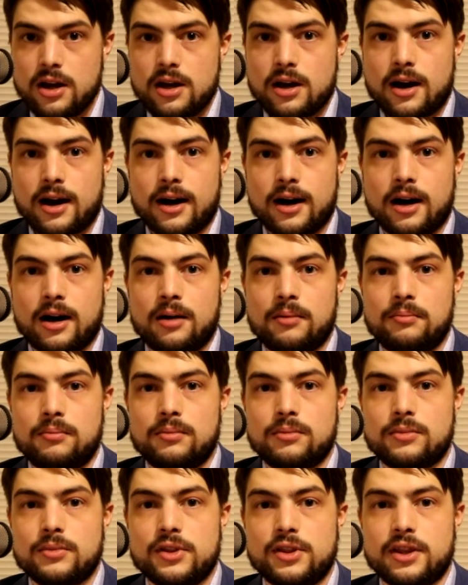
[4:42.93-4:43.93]

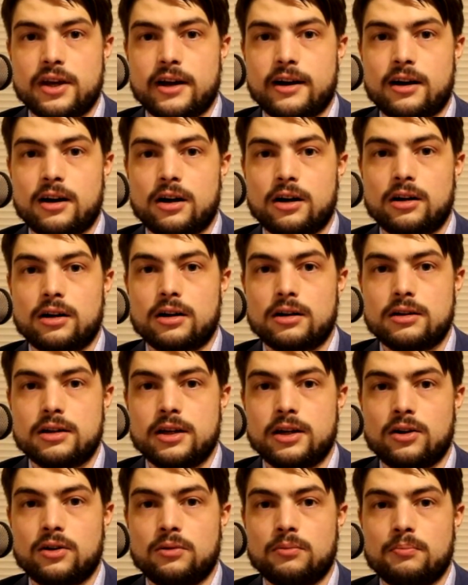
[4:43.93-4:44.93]
their, you
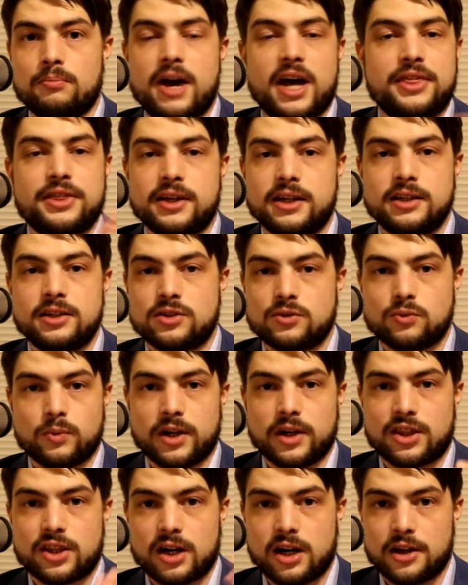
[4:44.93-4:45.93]
know, methods
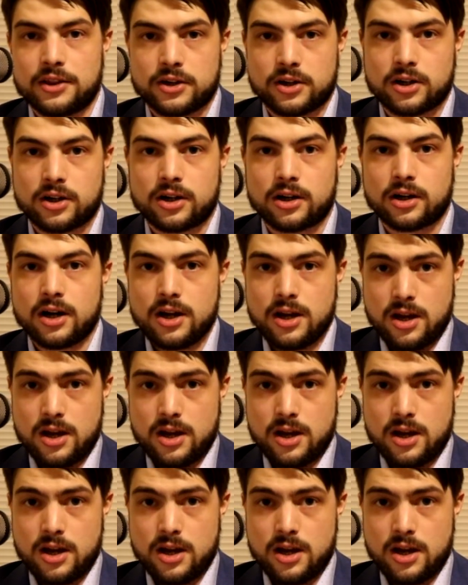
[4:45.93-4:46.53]
with other